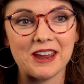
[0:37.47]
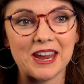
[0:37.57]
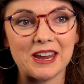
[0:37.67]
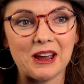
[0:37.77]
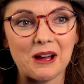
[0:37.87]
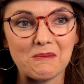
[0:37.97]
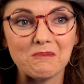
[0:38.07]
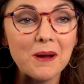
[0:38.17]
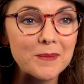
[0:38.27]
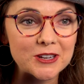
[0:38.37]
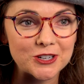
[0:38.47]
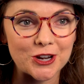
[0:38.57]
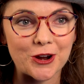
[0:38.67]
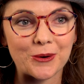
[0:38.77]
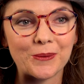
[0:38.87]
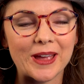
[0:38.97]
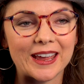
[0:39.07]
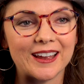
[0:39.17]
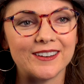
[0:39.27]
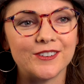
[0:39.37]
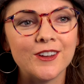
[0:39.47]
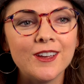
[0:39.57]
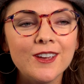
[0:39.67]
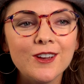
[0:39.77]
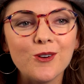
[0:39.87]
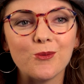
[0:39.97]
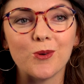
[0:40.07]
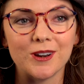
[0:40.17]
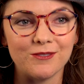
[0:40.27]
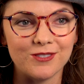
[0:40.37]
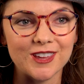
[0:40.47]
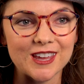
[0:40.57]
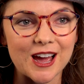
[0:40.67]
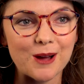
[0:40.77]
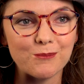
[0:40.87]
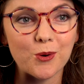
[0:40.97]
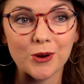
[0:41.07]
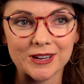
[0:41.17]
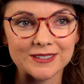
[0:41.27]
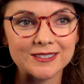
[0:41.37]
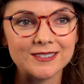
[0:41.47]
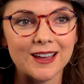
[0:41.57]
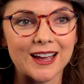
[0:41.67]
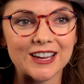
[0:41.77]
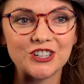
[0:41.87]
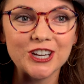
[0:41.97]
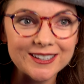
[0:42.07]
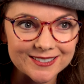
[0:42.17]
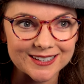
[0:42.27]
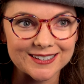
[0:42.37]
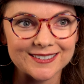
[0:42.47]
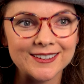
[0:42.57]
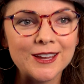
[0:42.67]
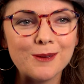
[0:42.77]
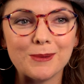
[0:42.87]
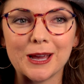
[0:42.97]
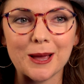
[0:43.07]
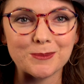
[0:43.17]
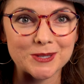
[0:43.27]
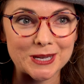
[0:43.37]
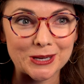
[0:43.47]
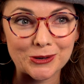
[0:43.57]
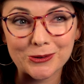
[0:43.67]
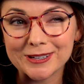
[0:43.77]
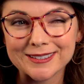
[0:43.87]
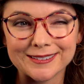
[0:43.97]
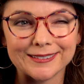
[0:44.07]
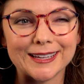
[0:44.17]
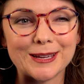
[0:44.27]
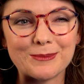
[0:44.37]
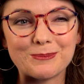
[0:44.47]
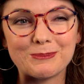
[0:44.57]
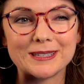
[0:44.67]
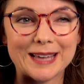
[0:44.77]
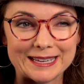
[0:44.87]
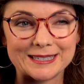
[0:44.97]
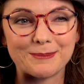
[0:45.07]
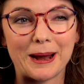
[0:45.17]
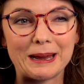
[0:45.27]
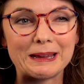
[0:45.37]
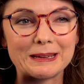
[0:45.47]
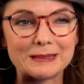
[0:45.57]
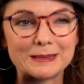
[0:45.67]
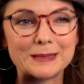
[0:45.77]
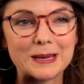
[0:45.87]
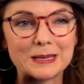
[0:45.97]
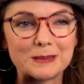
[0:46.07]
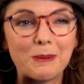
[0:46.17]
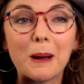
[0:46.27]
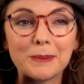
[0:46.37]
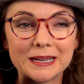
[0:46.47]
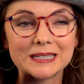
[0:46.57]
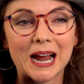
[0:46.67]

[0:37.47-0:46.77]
a um, puppet show. And one of the um, boys, uh, Jason, becomes increasingly possessed by his his puppet